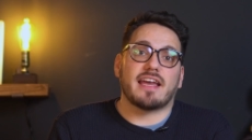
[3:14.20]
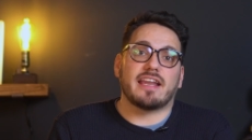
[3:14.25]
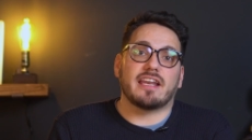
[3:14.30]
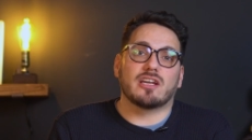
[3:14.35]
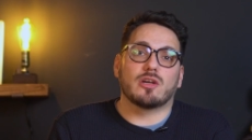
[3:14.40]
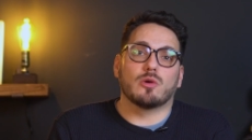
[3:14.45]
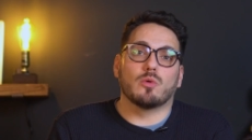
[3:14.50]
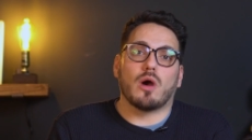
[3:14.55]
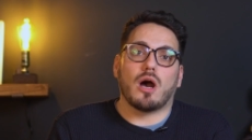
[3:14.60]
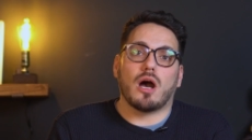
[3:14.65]

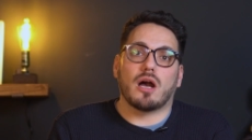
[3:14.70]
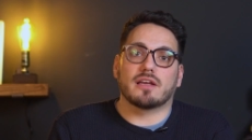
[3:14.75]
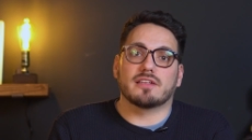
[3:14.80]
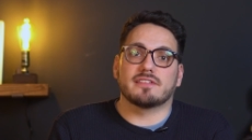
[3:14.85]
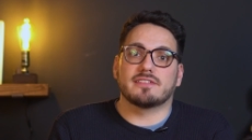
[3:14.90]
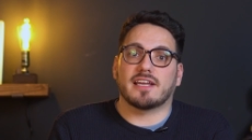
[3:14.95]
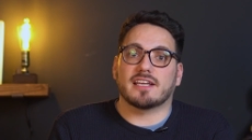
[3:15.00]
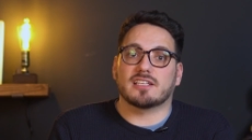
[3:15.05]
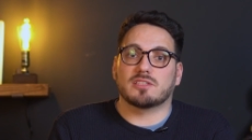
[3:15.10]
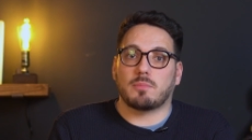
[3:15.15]
technical
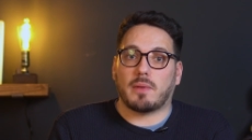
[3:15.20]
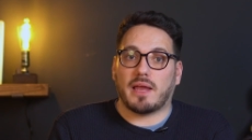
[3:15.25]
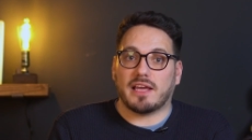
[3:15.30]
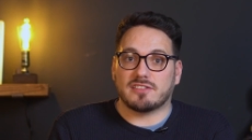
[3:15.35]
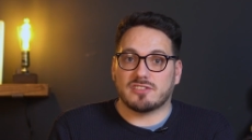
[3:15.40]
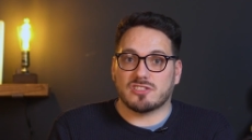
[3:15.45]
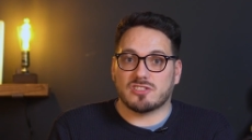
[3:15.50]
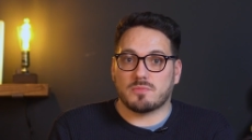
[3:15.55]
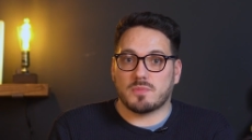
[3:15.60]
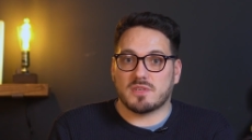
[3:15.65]
architects
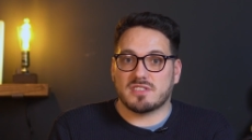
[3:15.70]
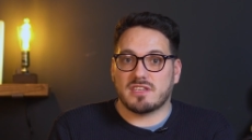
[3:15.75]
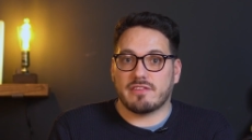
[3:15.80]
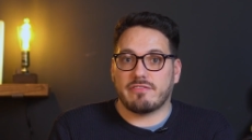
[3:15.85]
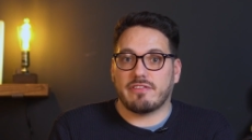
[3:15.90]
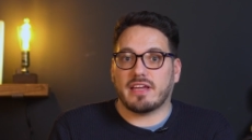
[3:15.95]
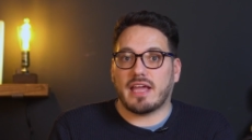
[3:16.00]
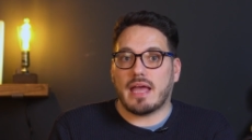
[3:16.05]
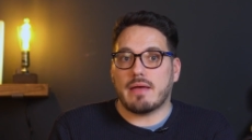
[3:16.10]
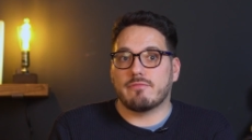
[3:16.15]
place a
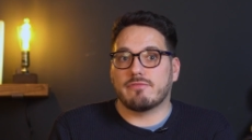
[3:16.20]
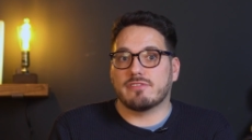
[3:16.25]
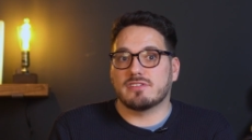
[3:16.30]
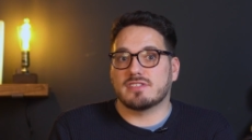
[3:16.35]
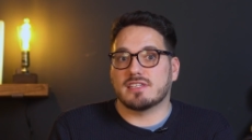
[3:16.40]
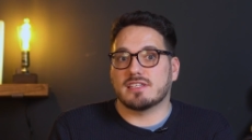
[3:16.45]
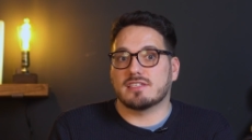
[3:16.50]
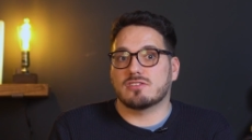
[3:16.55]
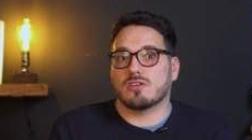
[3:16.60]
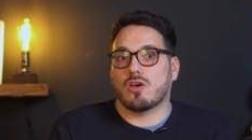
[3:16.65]
specific
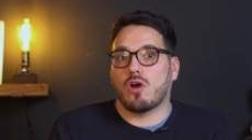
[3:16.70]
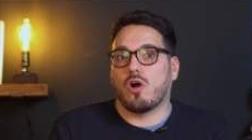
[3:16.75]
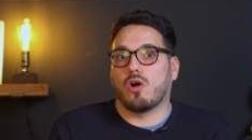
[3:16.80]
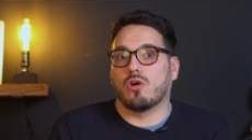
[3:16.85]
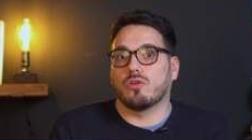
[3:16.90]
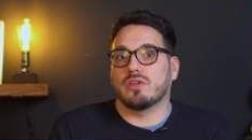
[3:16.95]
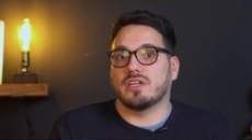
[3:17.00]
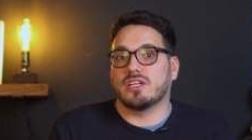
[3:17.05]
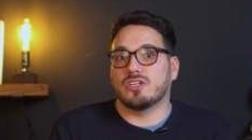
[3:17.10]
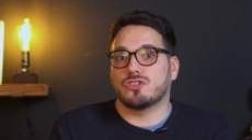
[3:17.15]
emphasis
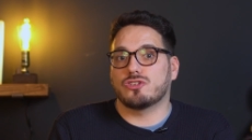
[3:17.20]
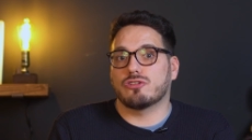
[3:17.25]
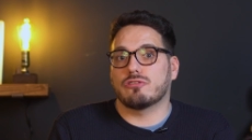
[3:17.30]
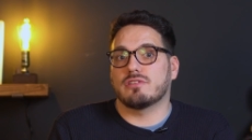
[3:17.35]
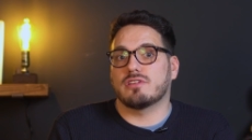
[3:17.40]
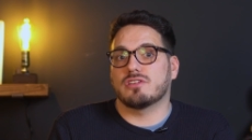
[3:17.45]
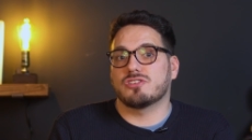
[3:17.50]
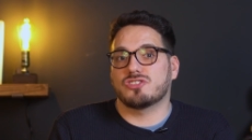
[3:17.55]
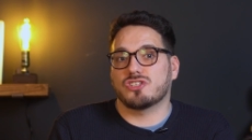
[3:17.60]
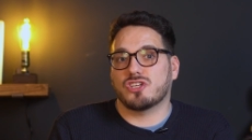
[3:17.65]
on
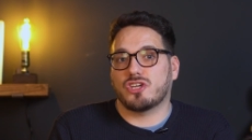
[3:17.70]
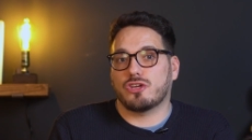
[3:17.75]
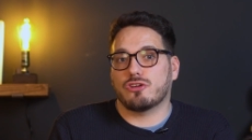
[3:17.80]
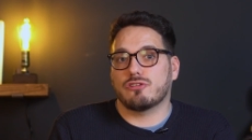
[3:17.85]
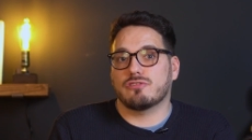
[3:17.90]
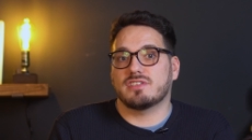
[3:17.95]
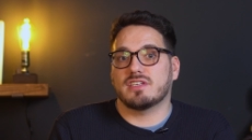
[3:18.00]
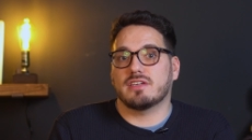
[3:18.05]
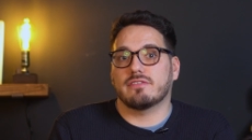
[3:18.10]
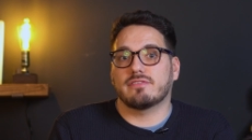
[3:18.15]
ensuring the
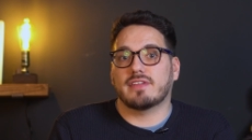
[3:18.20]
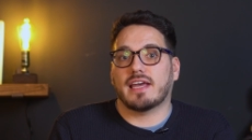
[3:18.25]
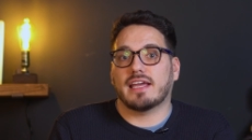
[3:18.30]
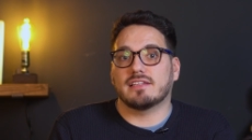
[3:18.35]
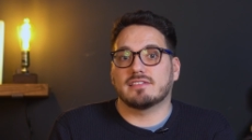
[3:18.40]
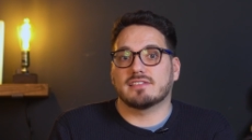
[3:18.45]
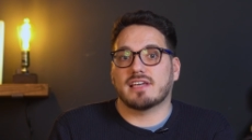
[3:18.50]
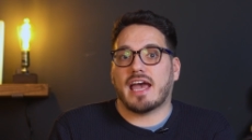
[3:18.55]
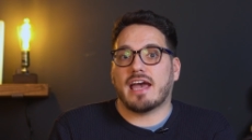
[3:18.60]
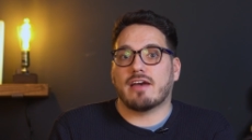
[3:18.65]
security of
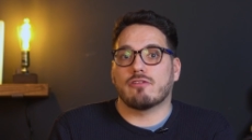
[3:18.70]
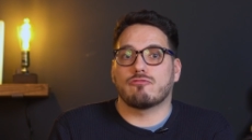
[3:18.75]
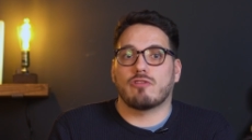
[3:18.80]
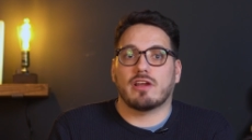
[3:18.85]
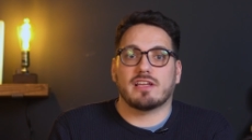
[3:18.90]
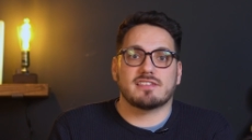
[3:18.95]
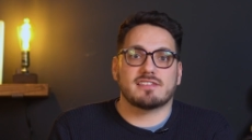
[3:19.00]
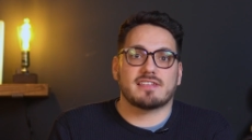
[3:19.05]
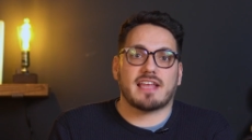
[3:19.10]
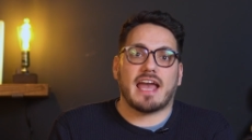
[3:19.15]
data at
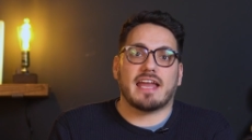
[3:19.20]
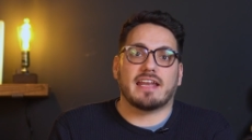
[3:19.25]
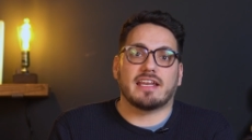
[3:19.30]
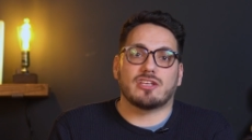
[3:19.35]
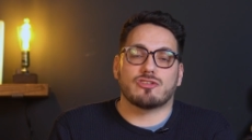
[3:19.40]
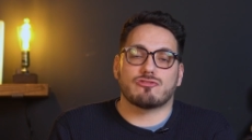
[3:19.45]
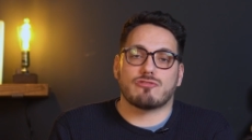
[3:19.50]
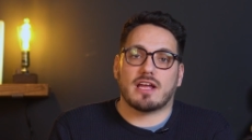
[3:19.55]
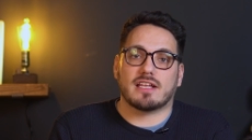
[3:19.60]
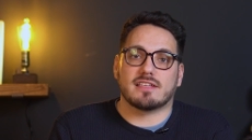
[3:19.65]
rest and
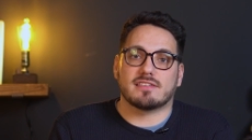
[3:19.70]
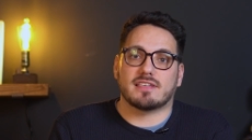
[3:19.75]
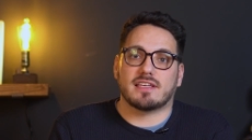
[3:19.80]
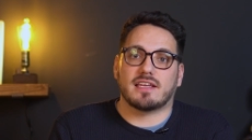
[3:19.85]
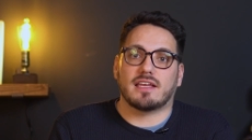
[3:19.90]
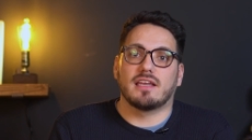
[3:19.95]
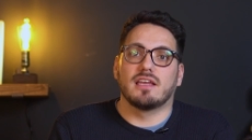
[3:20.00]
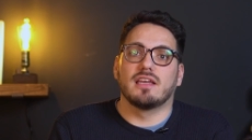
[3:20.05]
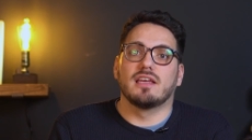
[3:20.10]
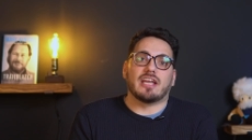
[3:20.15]
in
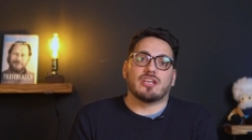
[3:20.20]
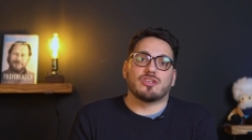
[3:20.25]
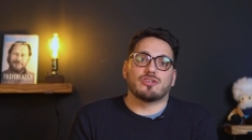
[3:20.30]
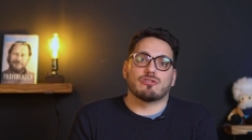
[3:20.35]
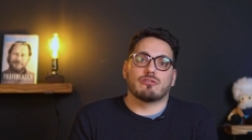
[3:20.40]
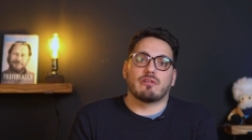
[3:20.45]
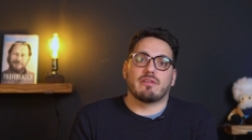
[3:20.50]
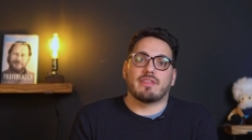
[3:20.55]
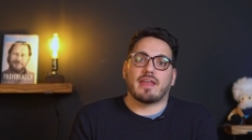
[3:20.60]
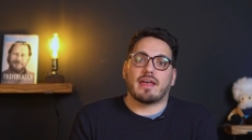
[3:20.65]
transit,
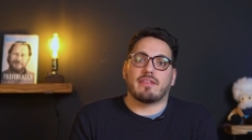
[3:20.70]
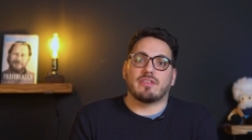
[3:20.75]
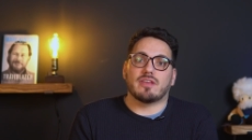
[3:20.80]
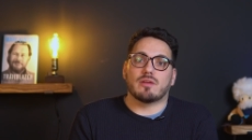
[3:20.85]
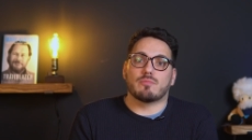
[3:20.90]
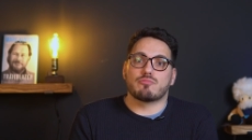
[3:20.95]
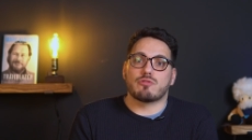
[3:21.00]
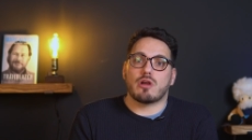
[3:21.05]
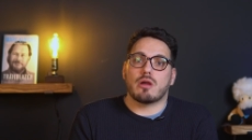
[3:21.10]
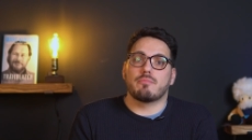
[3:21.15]
ensuring that
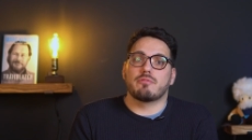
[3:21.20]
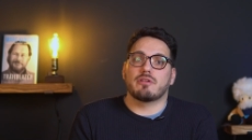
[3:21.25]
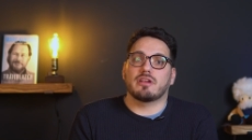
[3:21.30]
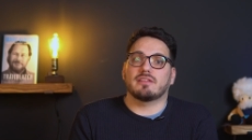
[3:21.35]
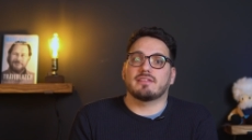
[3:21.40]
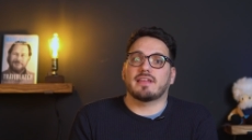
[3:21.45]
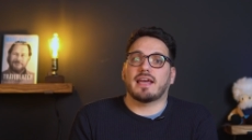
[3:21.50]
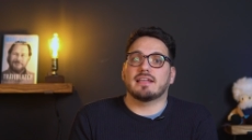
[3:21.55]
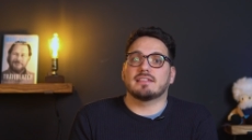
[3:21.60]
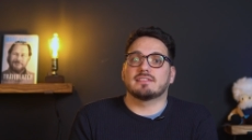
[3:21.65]
the
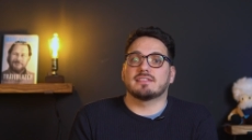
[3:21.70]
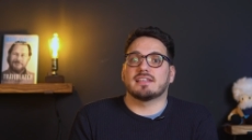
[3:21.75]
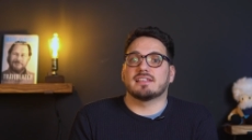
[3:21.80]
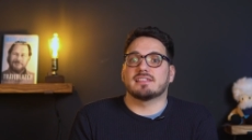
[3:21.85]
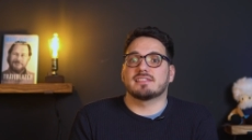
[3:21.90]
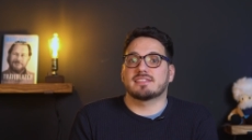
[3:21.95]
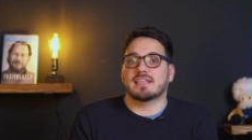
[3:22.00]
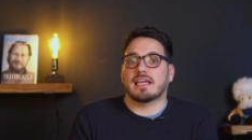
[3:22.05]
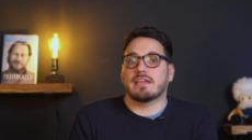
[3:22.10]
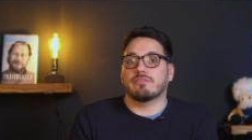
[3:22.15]
appropriate data
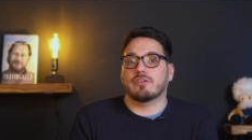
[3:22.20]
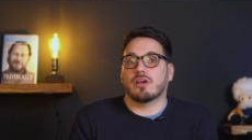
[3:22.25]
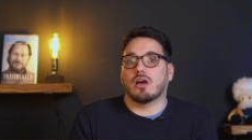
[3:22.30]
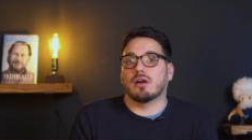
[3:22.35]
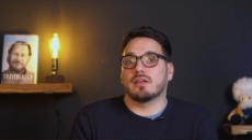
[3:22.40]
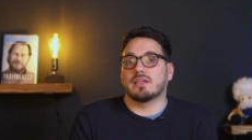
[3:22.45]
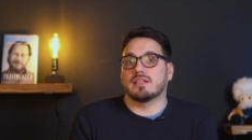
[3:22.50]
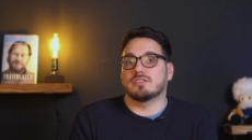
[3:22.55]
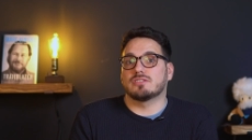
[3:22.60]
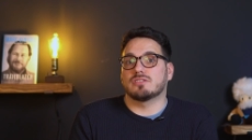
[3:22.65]
is
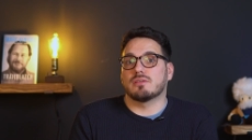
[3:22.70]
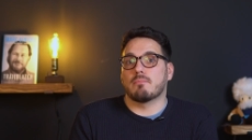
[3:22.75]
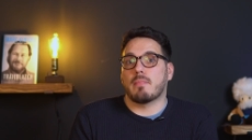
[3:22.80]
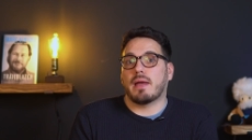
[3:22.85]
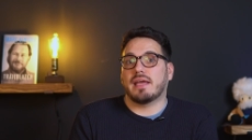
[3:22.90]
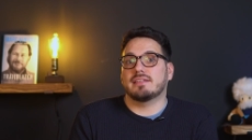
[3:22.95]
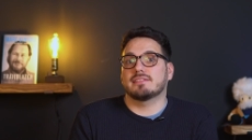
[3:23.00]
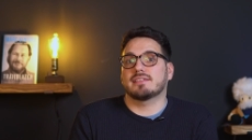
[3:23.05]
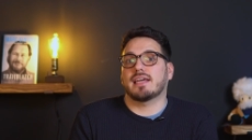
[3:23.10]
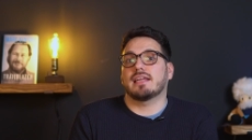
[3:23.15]
safeguarded to
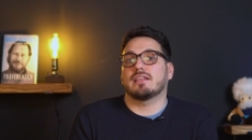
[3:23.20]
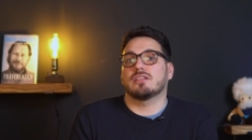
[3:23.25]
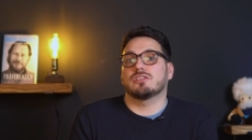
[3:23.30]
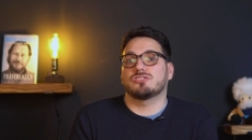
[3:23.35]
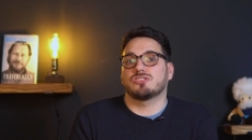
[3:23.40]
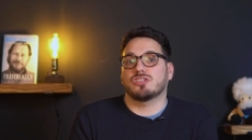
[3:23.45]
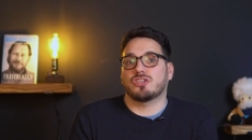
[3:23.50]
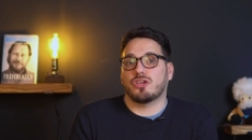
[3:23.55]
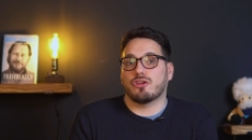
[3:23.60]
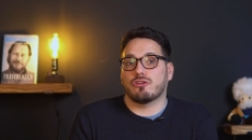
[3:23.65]
maintain the
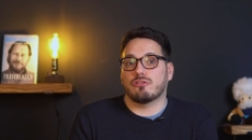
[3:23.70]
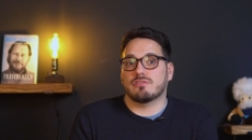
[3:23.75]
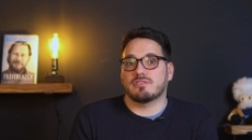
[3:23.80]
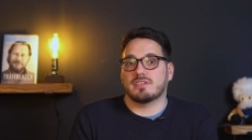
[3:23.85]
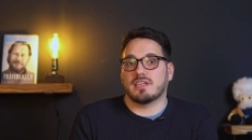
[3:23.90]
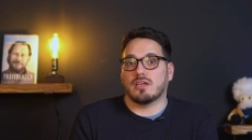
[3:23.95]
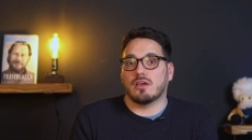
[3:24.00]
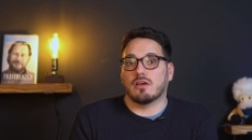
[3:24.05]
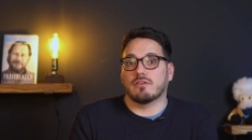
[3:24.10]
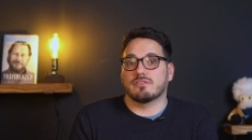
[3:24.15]

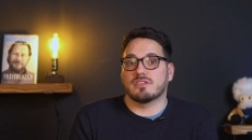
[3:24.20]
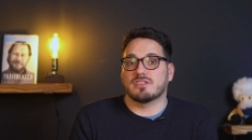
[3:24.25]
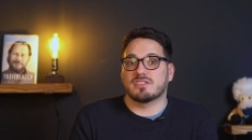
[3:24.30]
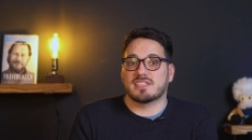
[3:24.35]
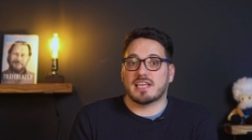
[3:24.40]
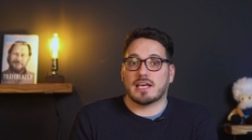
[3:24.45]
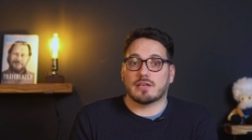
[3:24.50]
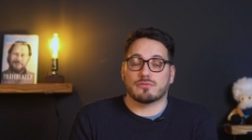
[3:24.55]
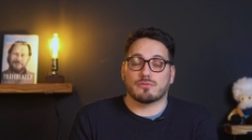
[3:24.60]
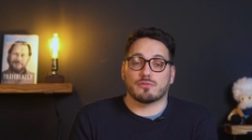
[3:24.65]
security of the
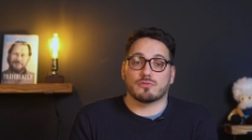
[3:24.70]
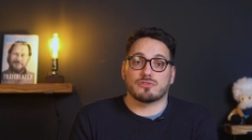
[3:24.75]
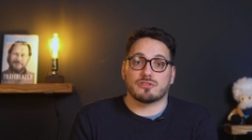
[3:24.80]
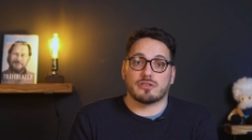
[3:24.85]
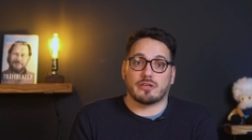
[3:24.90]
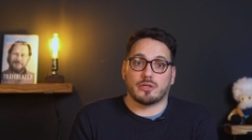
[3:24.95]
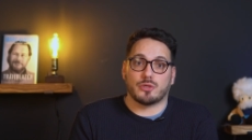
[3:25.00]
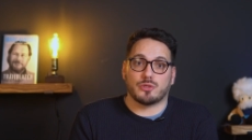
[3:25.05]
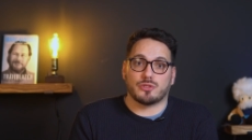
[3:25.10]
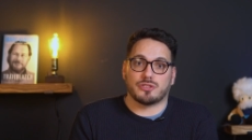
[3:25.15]
Salesforce
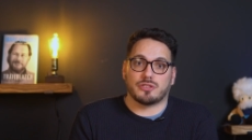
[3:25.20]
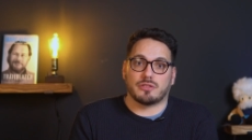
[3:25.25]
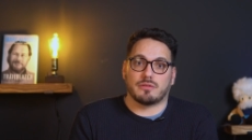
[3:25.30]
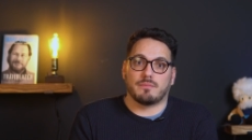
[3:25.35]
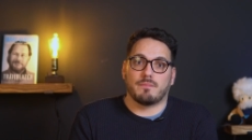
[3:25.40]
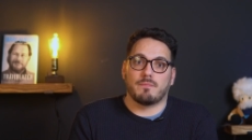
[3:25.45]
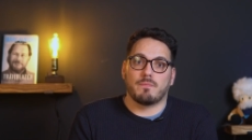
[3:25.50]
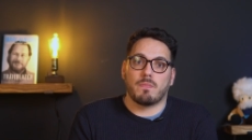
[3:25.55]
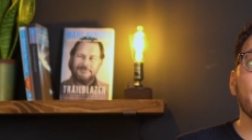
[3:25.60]
solution.